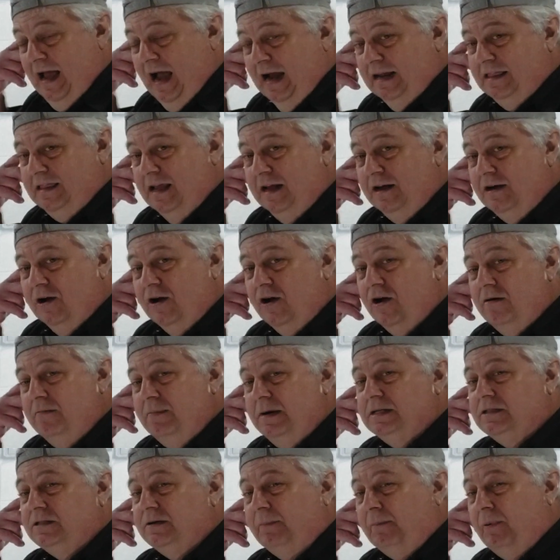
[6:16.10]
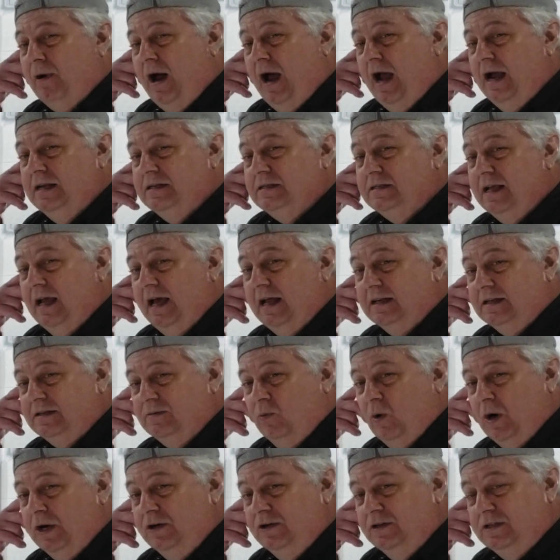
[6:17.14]
I think you're going to be surprised at
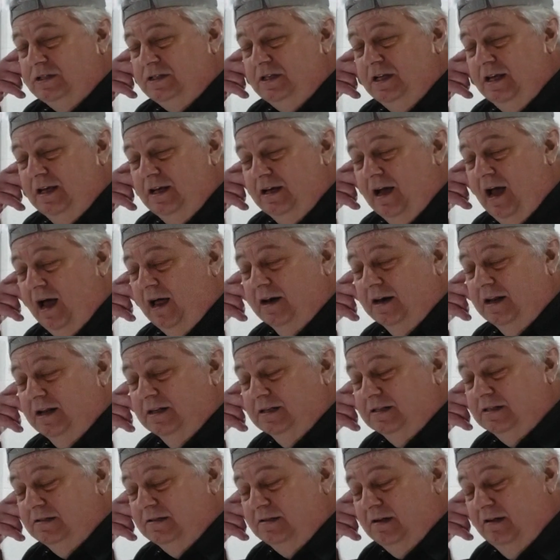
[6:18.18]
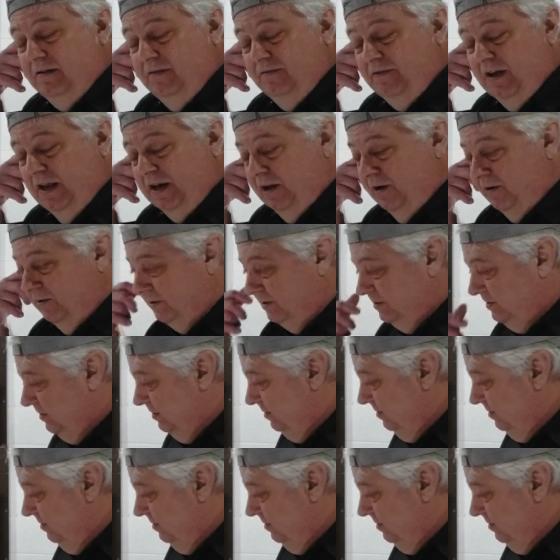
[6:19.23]
what you see on these videos.